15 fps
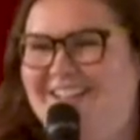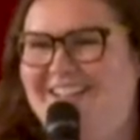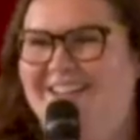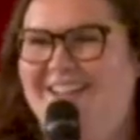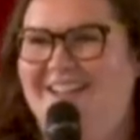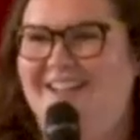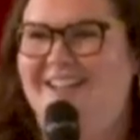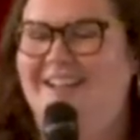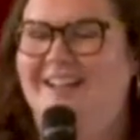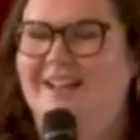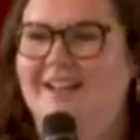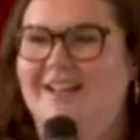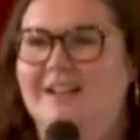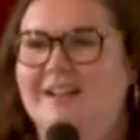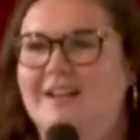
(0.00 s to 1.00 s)

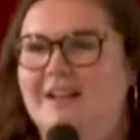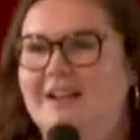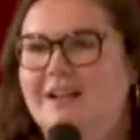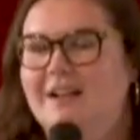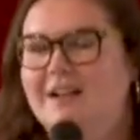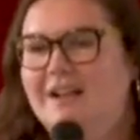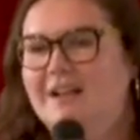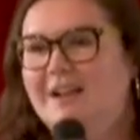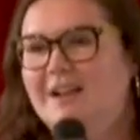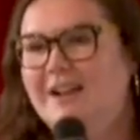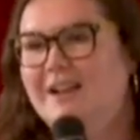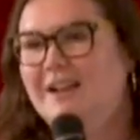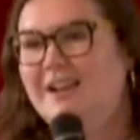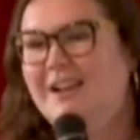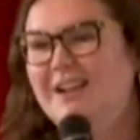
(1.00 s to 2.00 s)

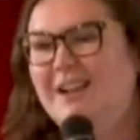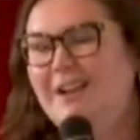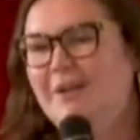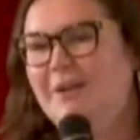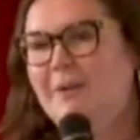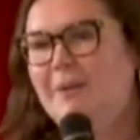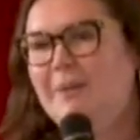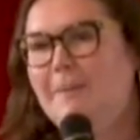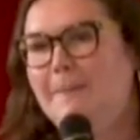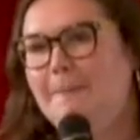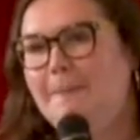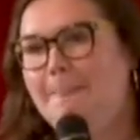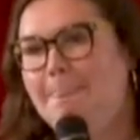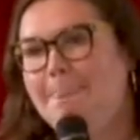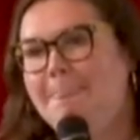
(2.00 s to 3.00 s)

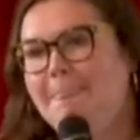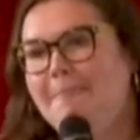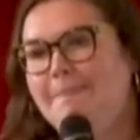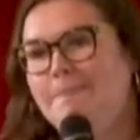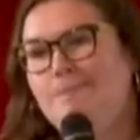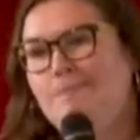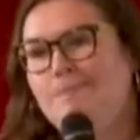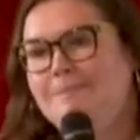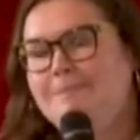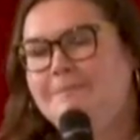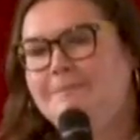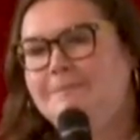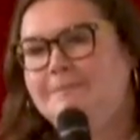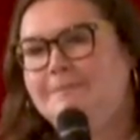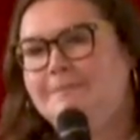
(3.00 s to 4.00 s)

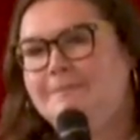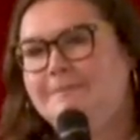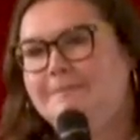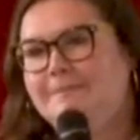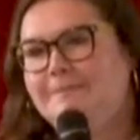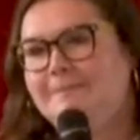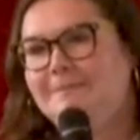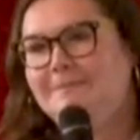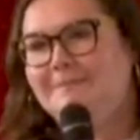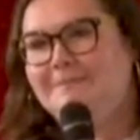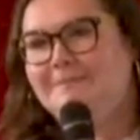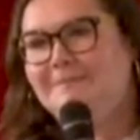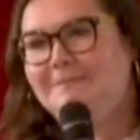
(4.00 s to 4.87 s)
[no speech]